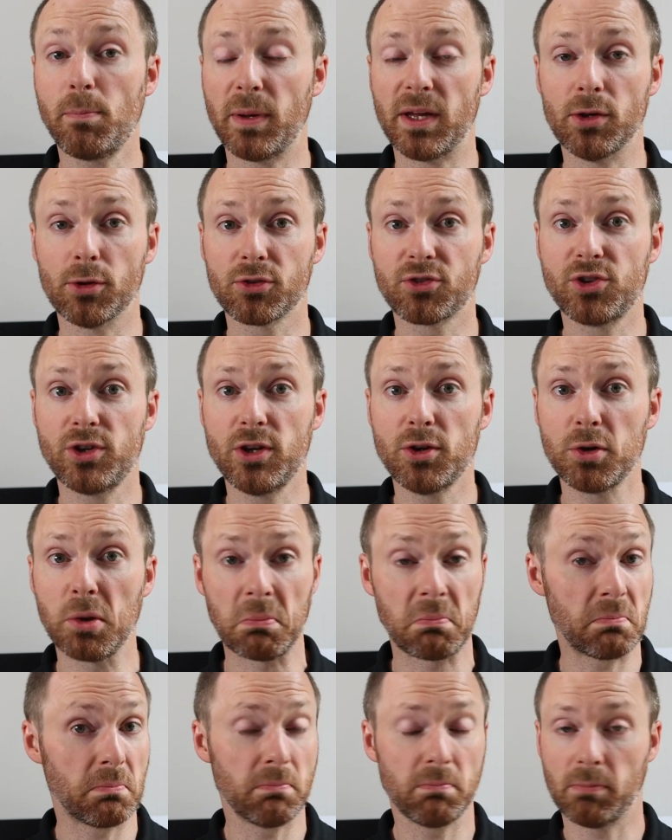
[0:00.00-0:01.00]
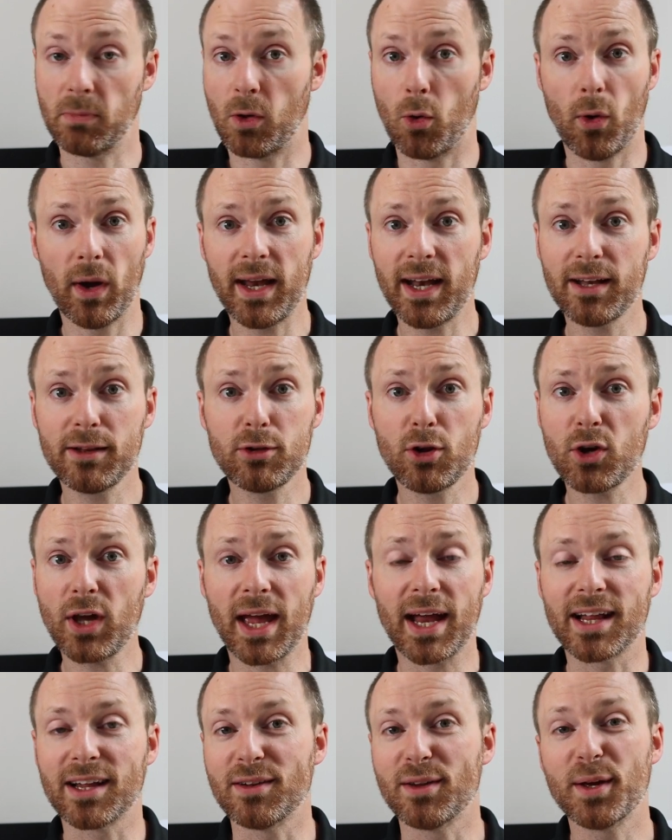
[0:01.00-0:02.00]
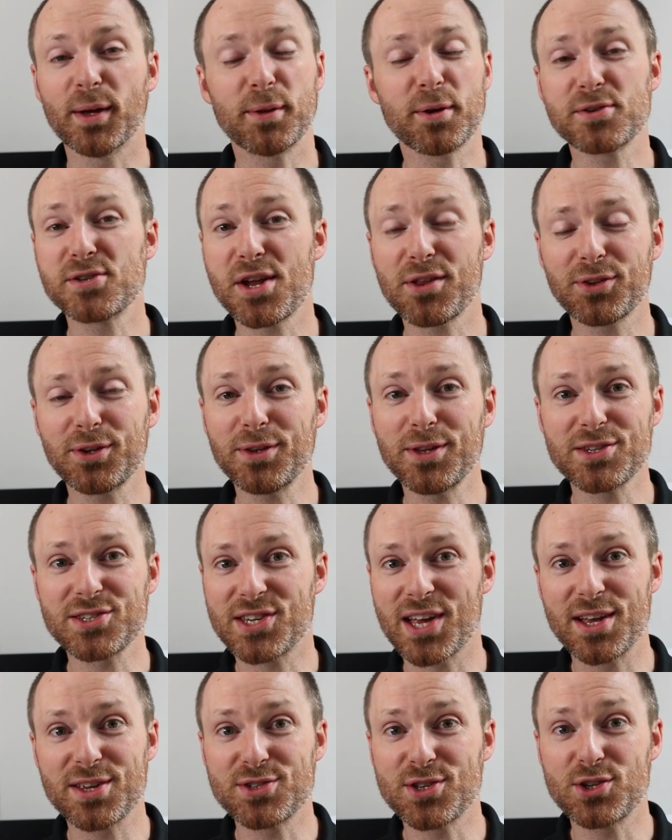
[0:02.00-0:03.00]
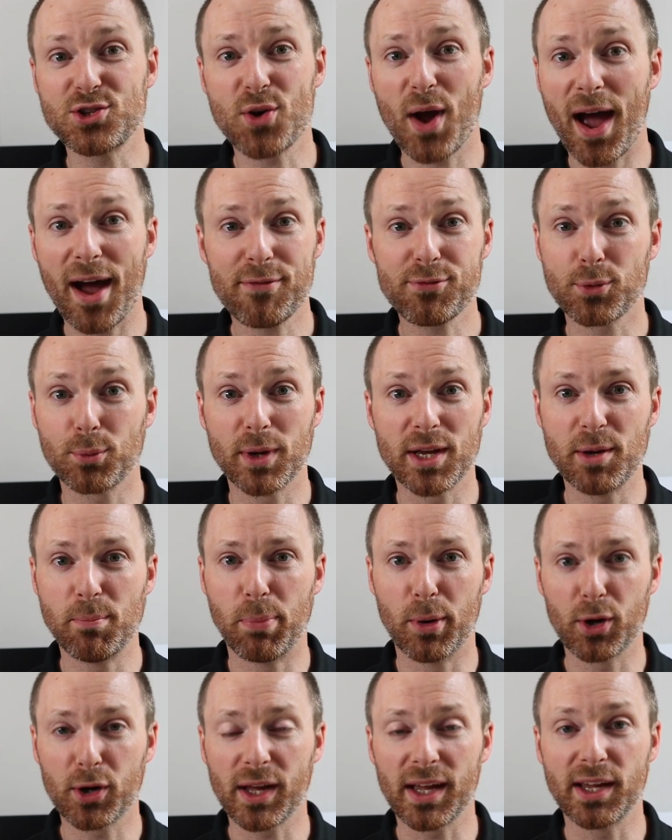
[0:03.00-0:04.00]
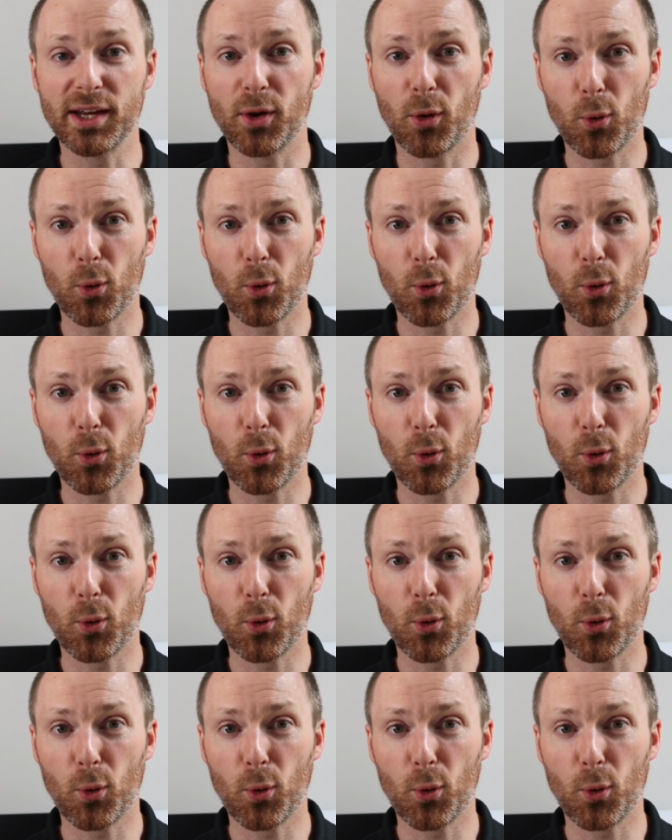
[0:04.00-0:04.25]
appeals to you, go ahead and look at it. There's nothing that says that you have to read a book in